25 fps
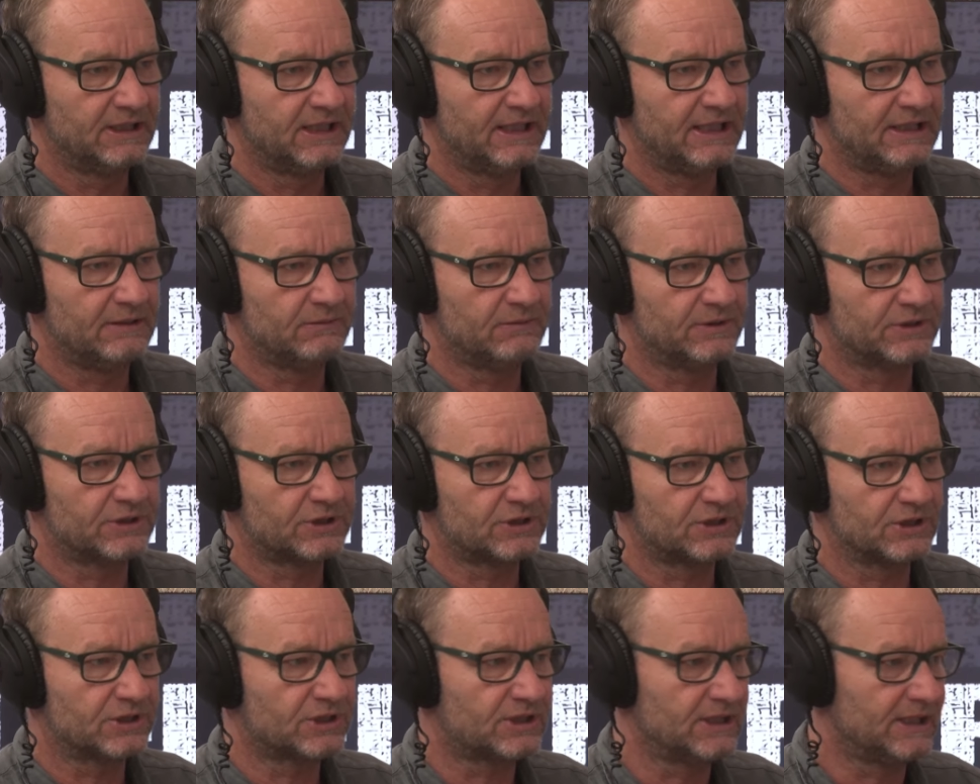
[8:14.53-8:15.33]
He was
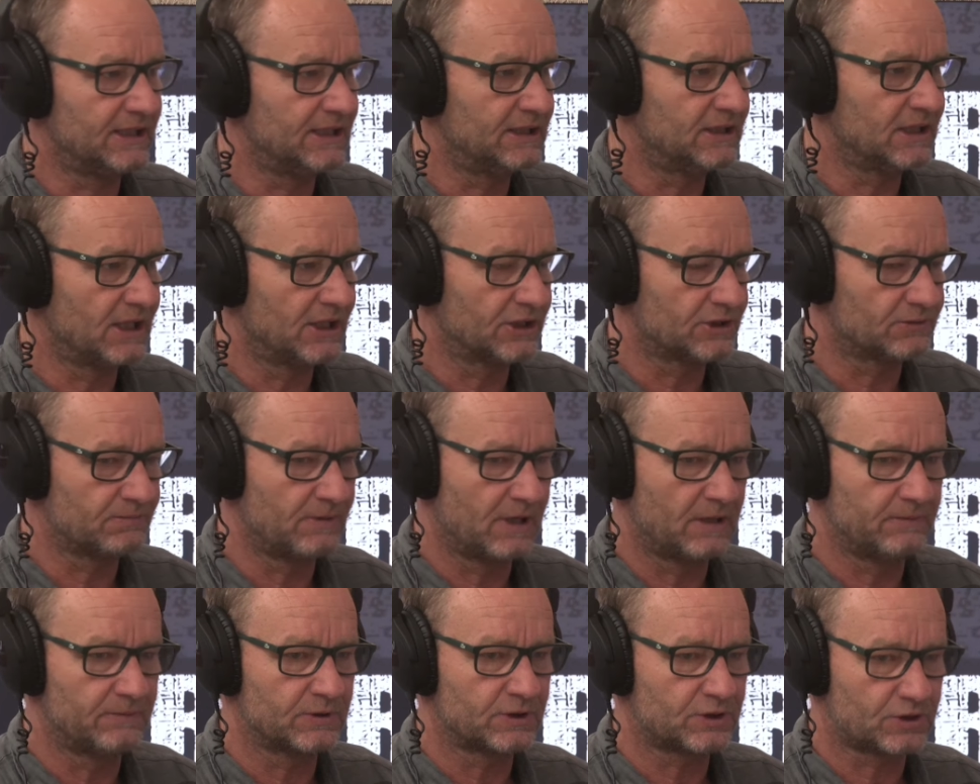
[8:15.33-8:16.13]
just in those
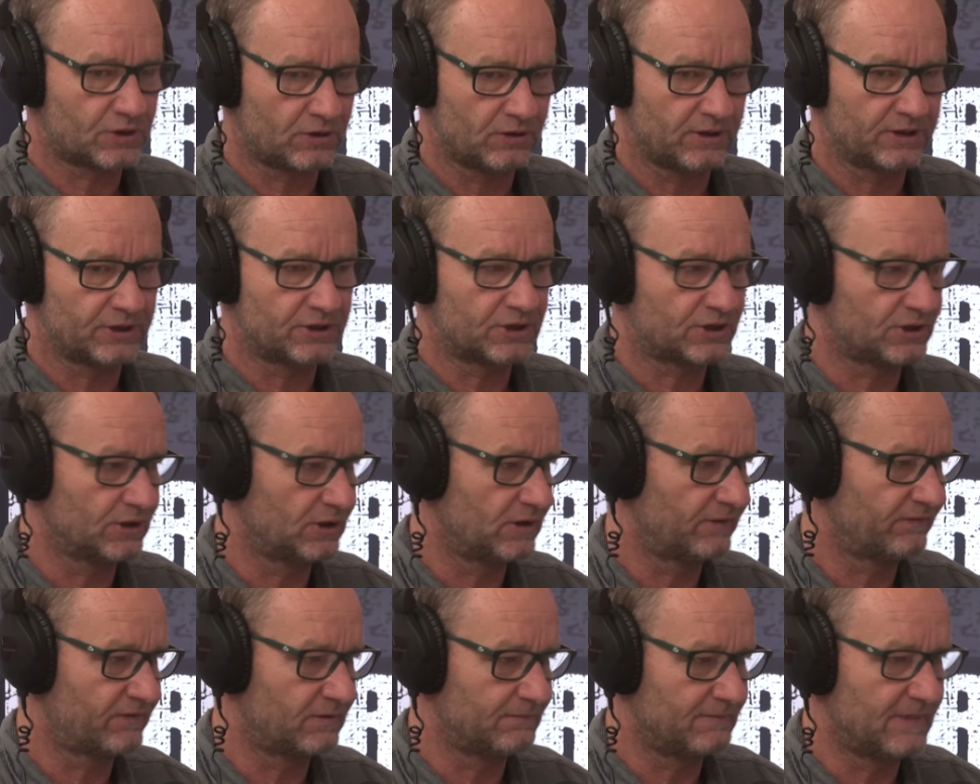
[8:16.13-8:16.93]
moments trying to
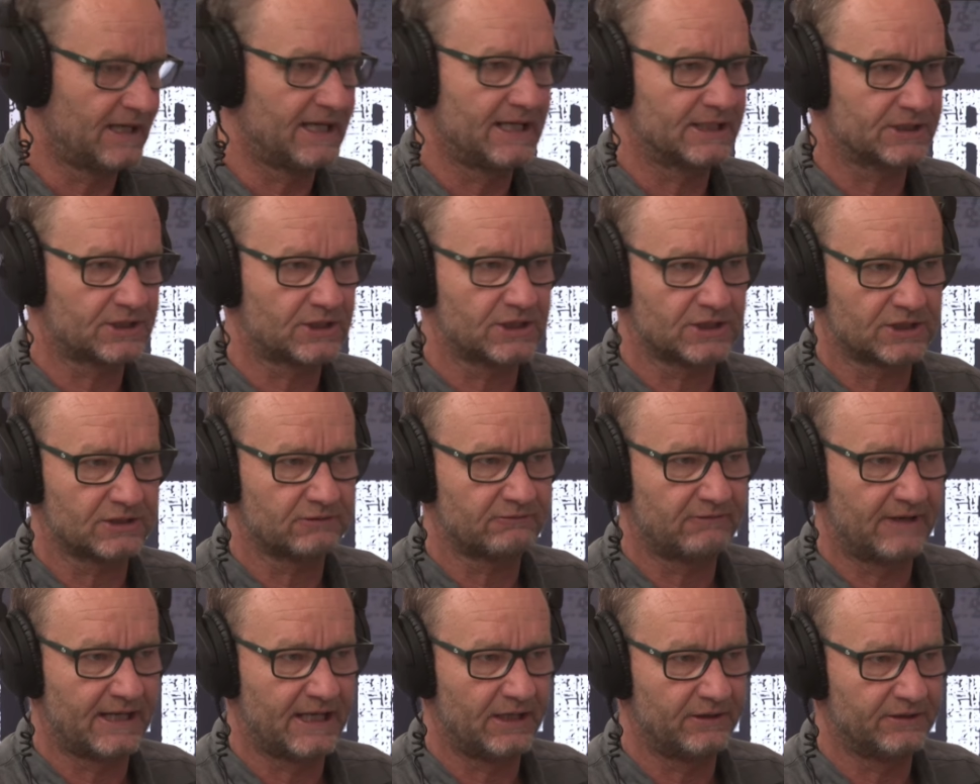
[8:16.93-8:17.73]
serve the masters
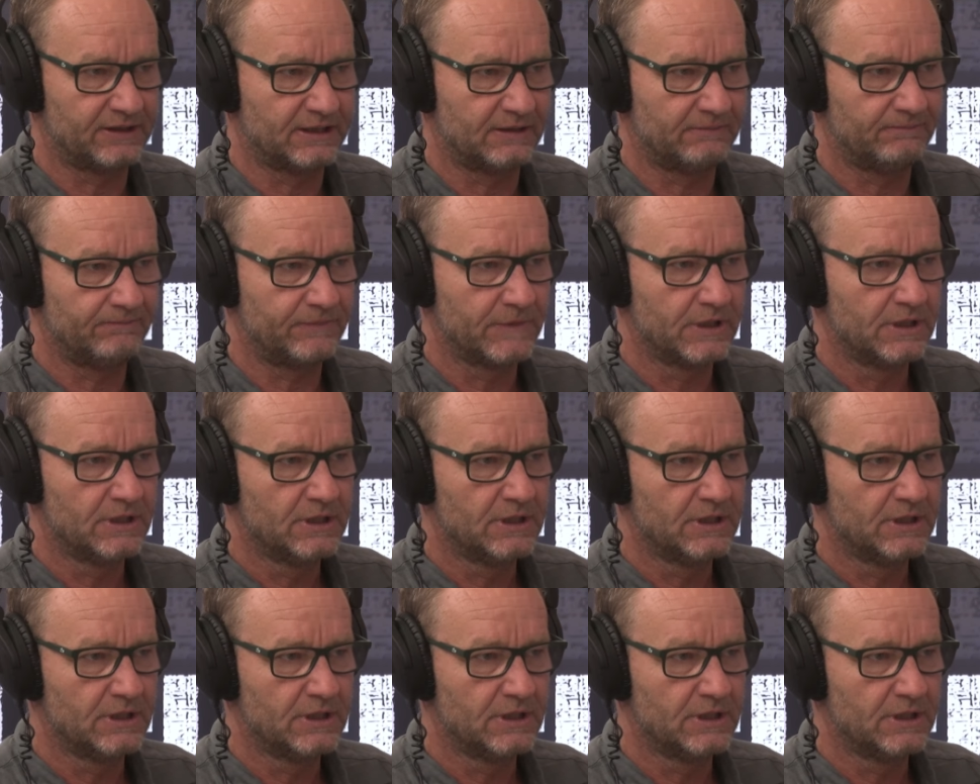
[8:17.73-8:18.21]
around him.